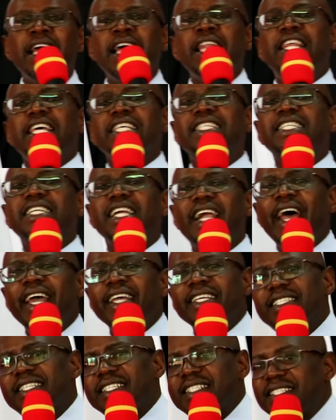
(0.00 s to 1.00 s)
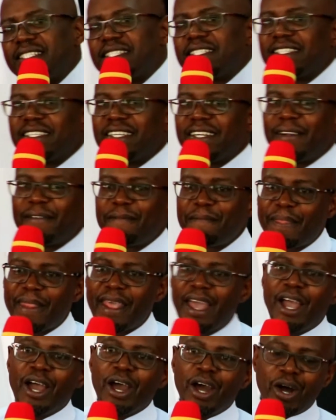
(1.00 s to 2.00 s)
This grace
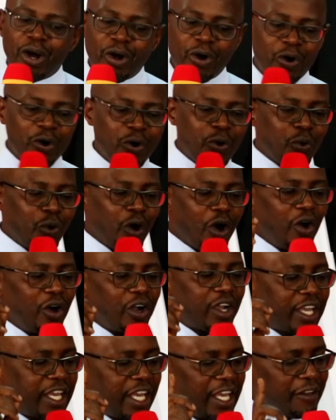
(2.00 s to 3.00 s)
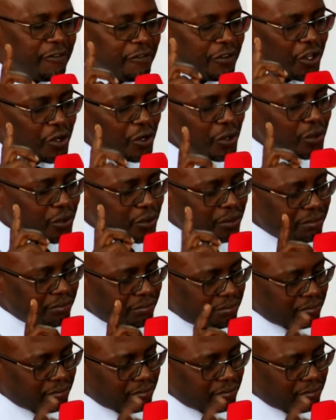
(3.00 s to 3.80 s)
will give you